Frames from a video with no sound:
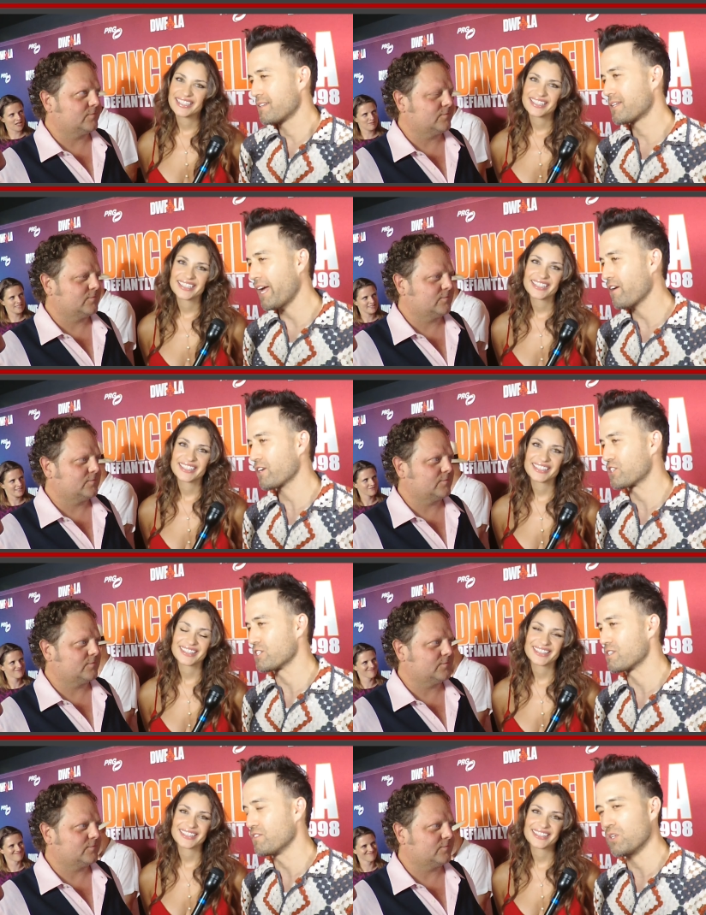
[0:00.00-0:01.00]

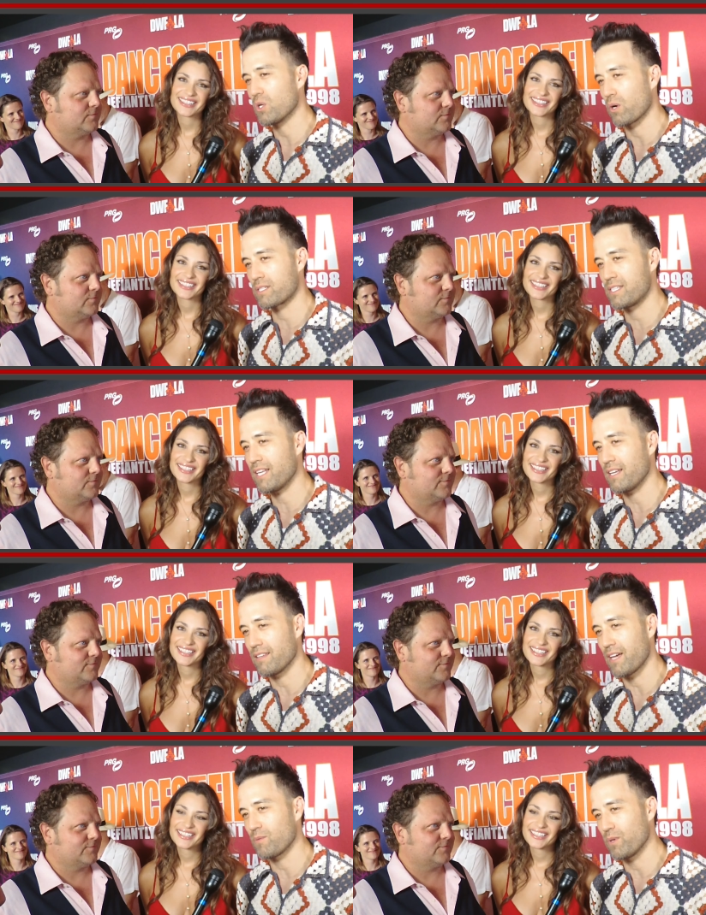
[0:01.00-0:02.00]
Speaker 1: characters of New York City
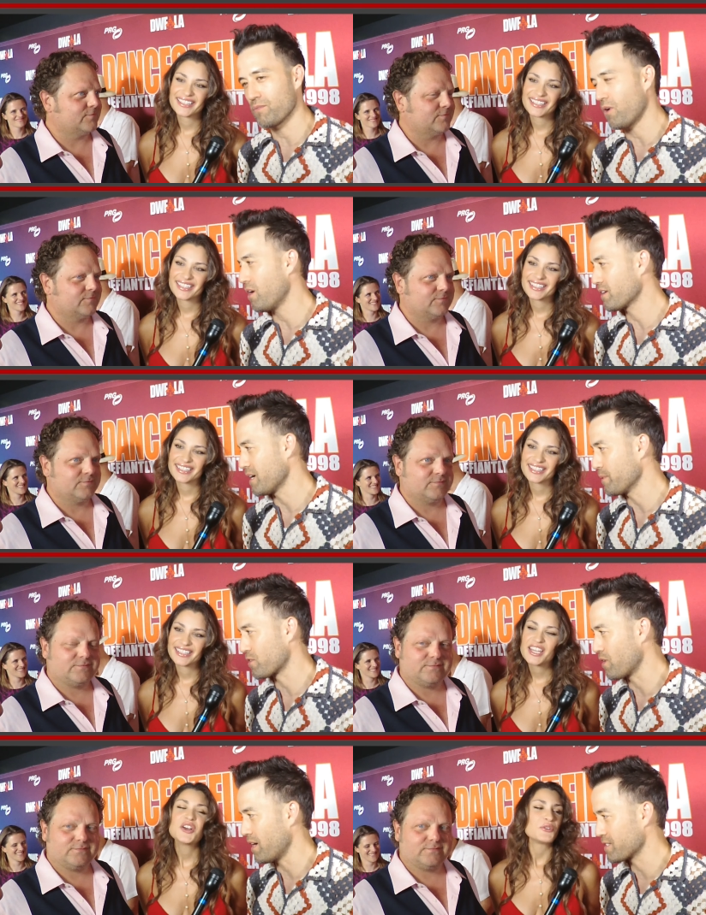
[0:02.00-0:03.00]
that we've all come
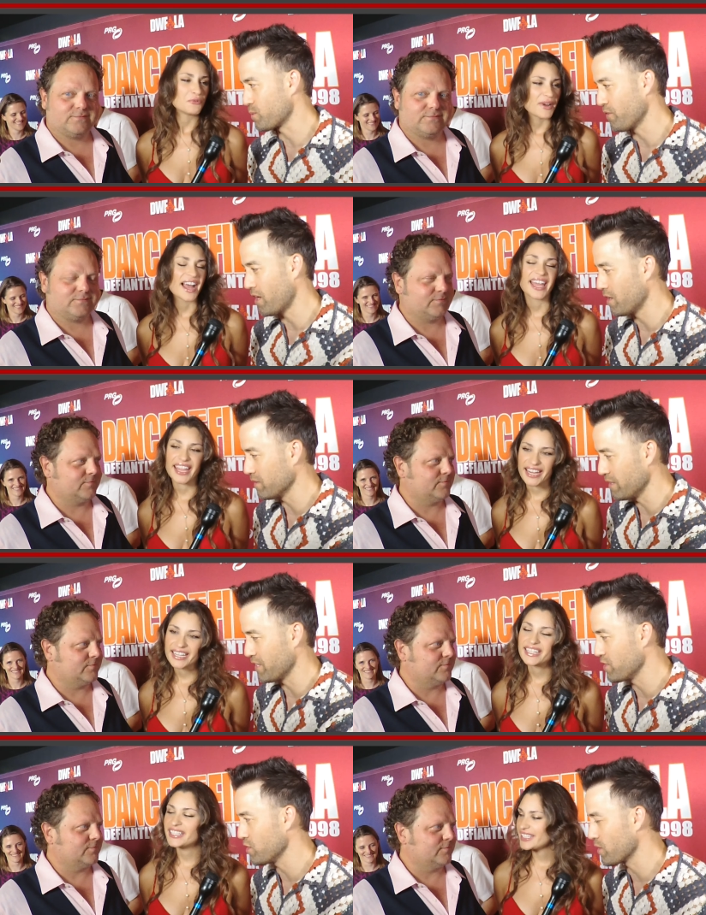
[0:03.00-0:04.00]
across. We've right. all lived
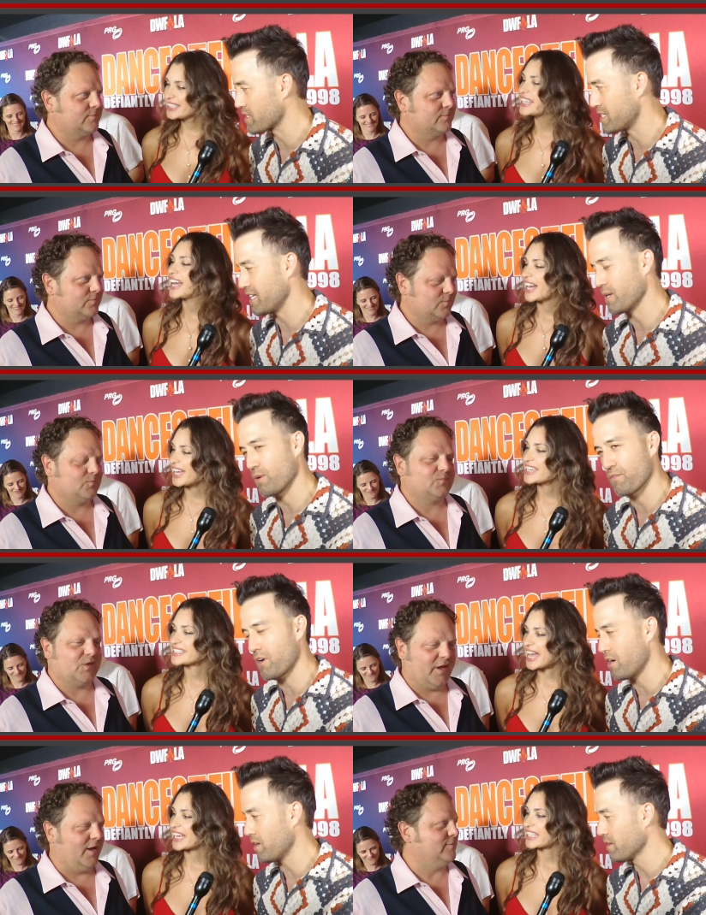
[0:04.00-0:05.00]
in New York City. Yeah, we've
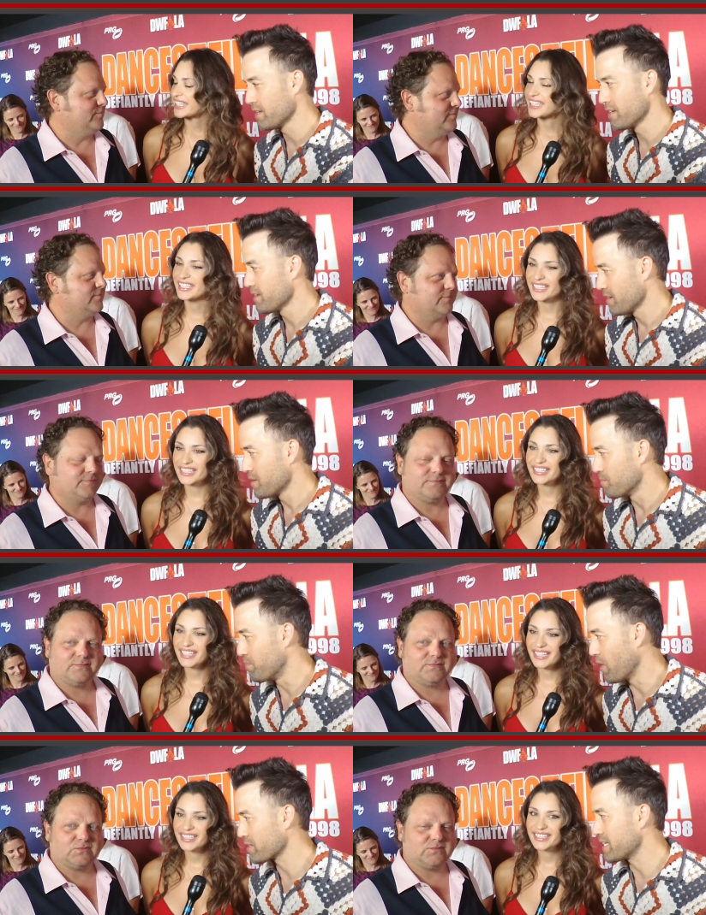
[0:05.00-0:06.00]
exactly. all
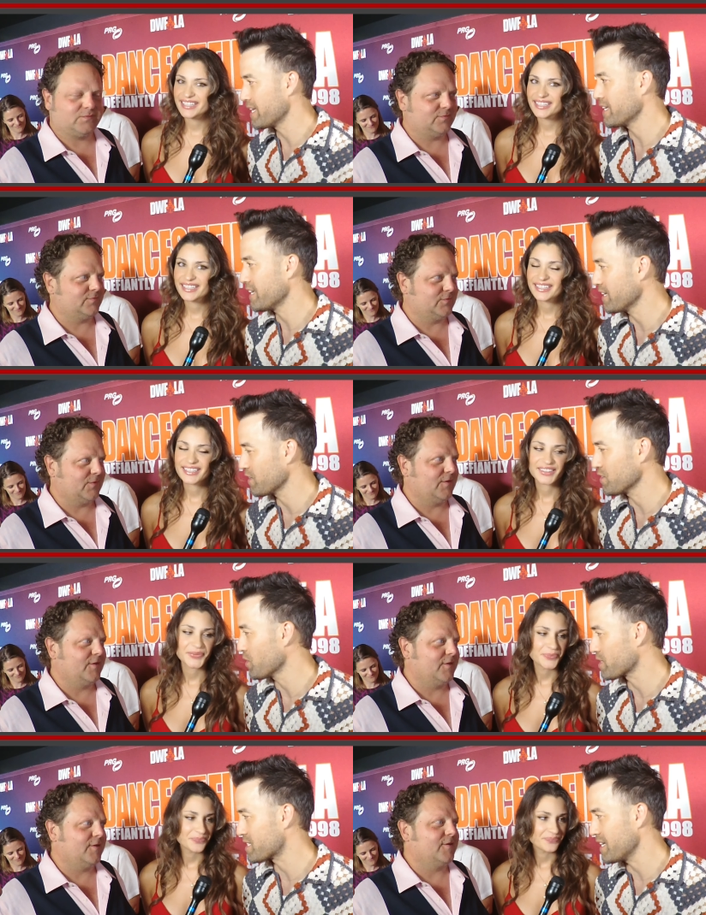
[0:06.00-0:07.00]
bartended in New
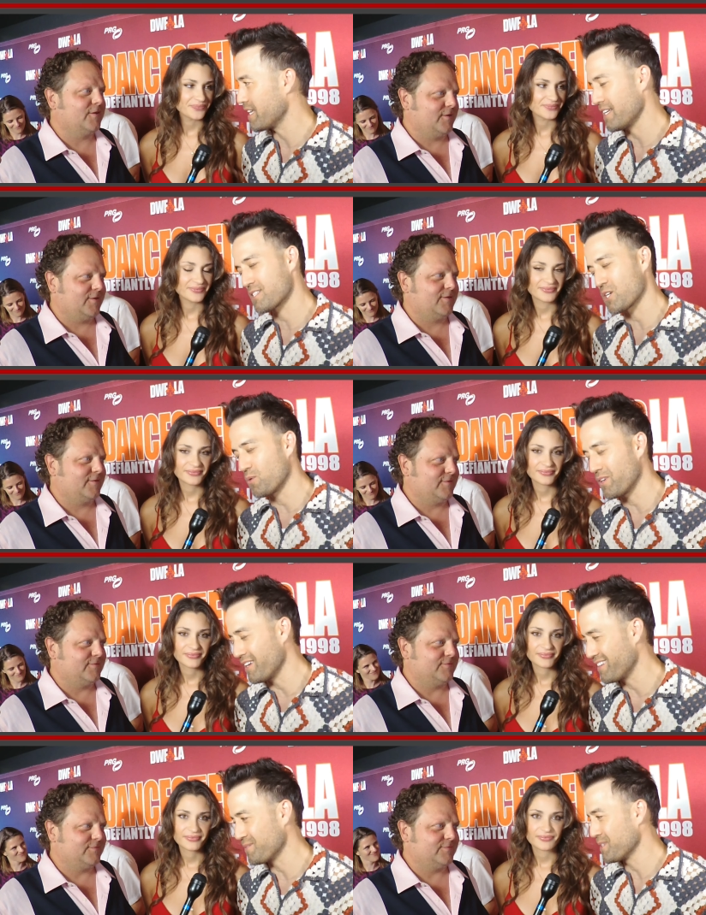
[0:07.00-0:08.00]
York City, so we,
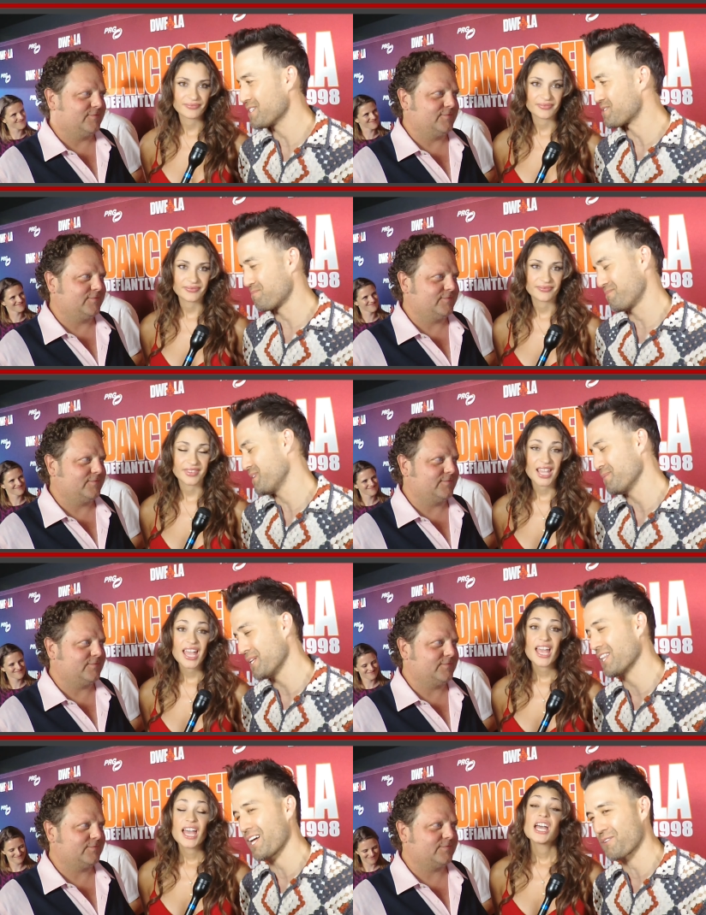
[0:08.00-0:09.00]
and we just we meet
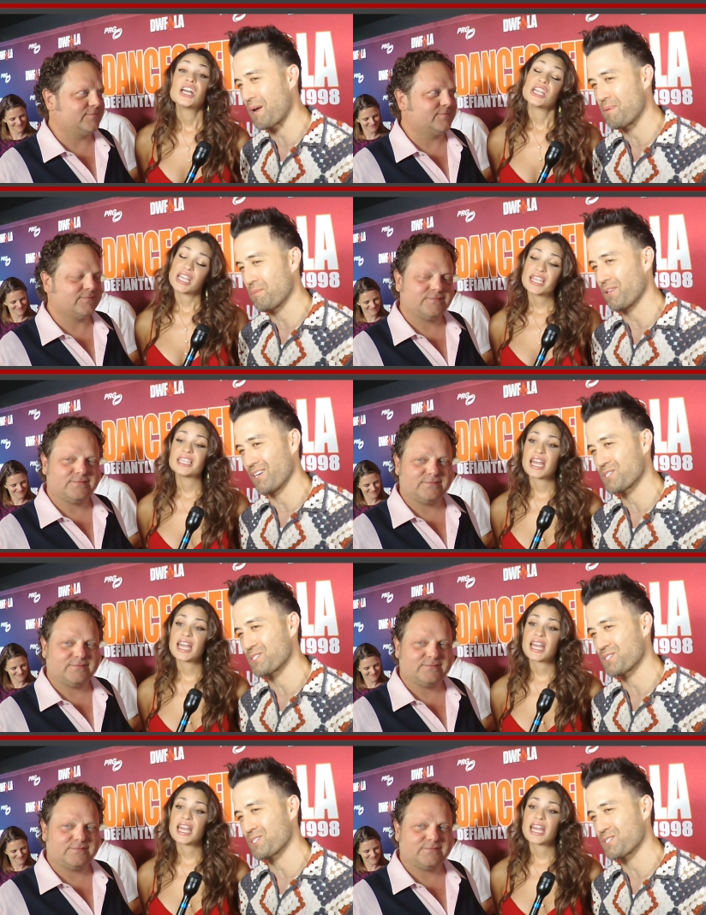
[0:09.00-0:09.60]
a lot of great people there.